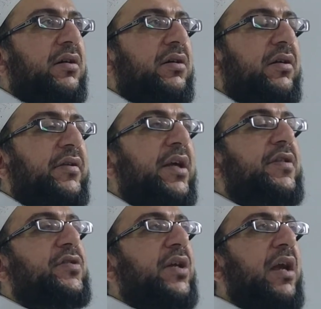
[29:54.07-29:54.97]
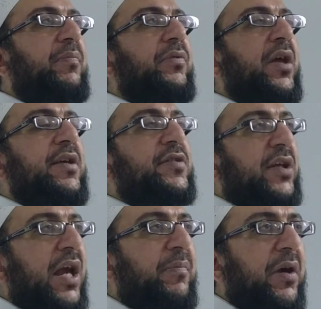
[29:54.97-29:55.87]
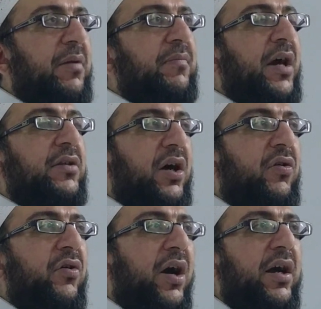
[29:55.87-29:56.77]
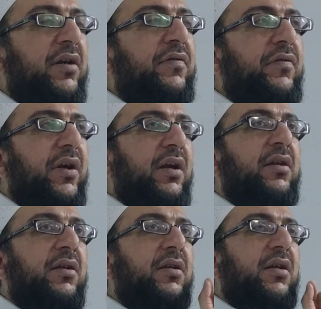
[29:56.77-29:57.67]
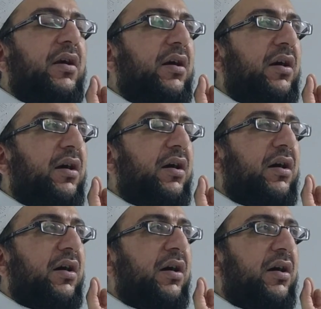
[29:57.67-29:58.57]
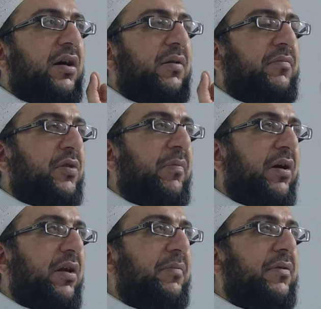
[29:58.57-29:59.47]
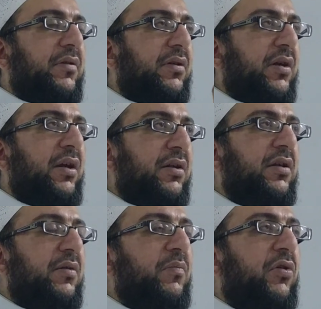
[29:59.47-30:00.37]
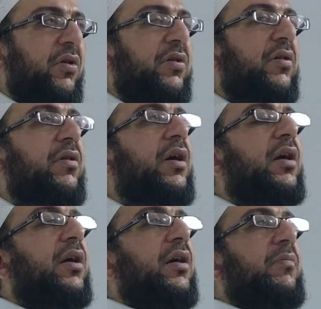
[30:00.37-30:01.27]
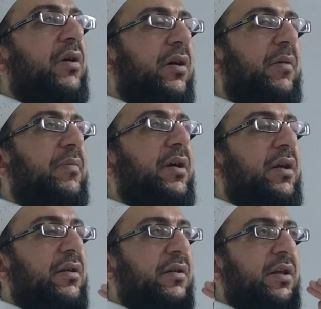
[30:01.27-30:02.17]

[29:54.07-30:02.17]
escape him, and they arrive in the Maghrib, in Morocco, Maghrib, in the year